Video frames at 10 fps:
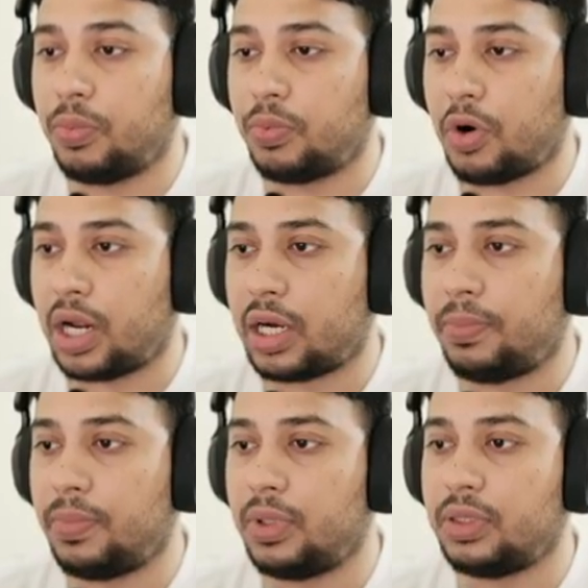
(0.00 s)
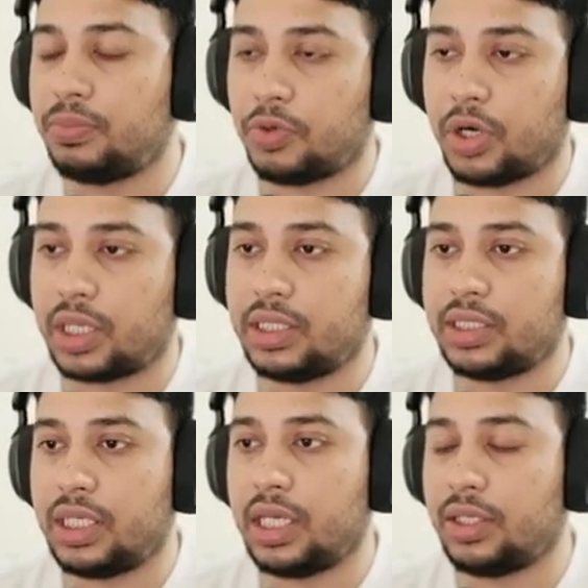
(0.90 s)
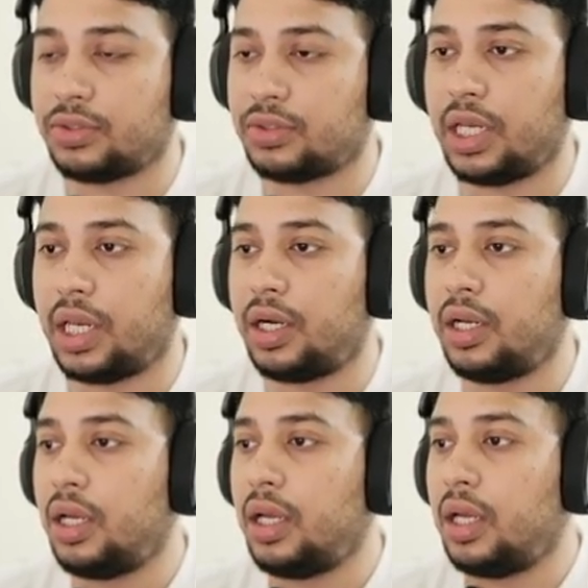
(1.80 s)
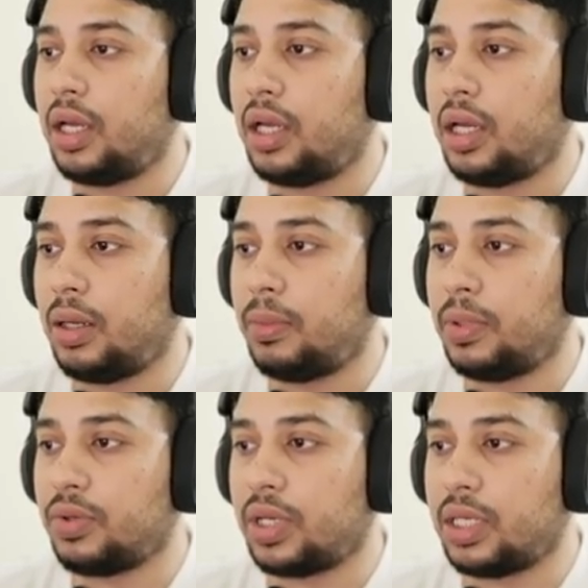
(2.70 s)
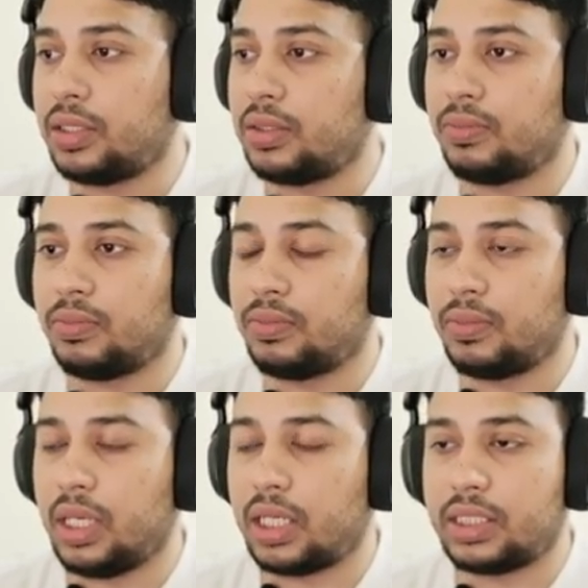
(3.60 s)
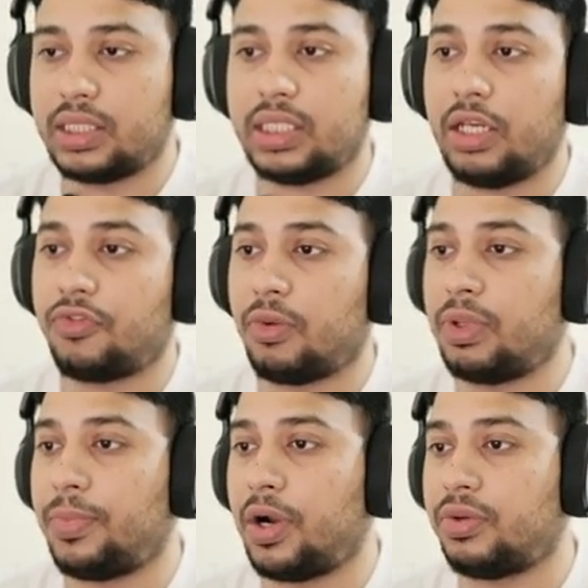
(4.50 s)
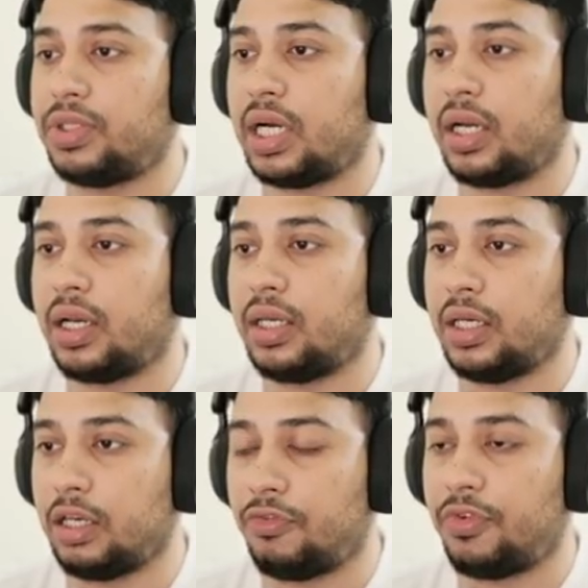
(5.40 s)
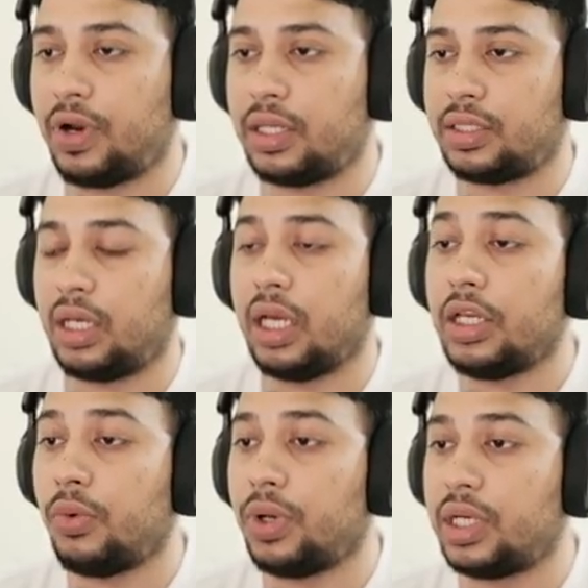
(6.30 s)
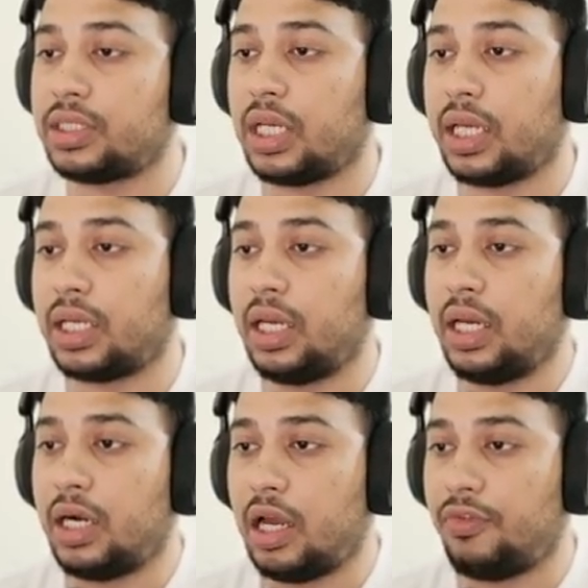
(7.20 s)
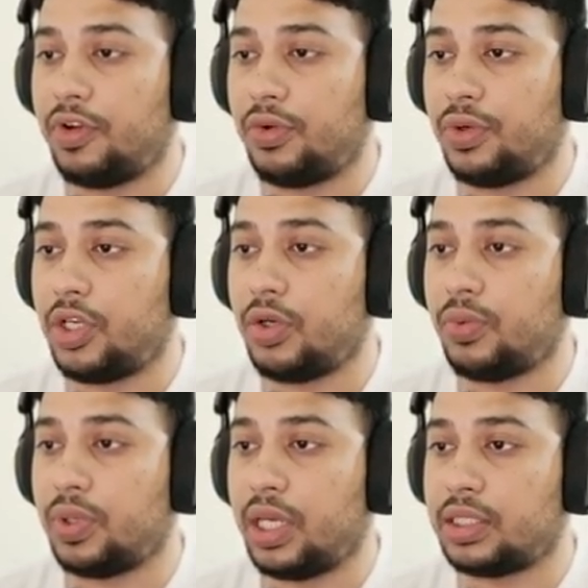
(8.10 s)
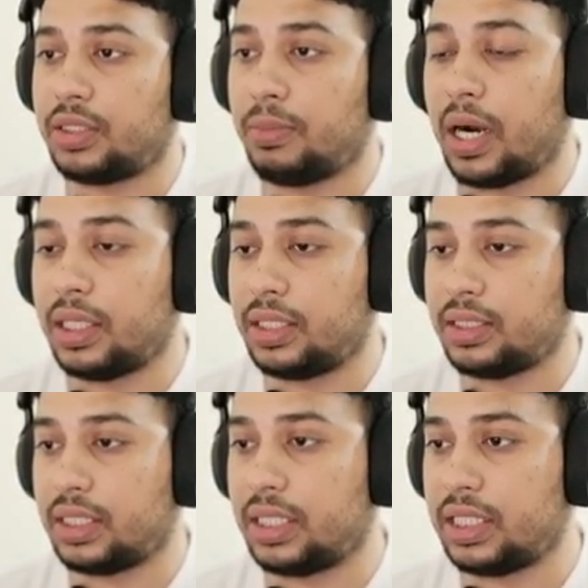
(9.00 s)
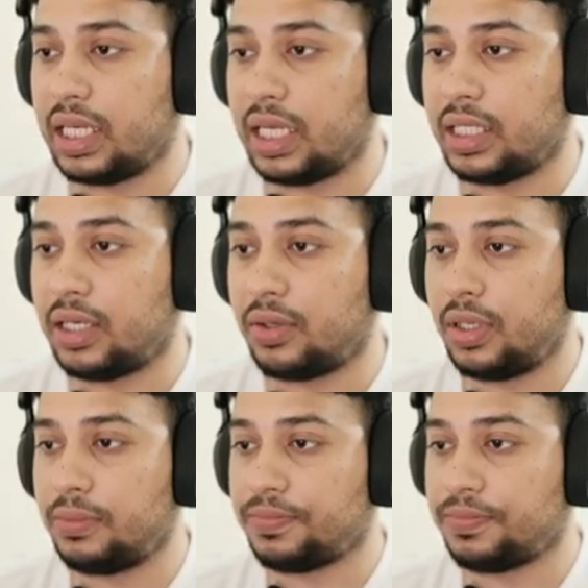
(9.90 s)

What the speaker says: product is here, also here. You can like see from the Pareto chart different units like revenue units, margins, and things like that. Okay,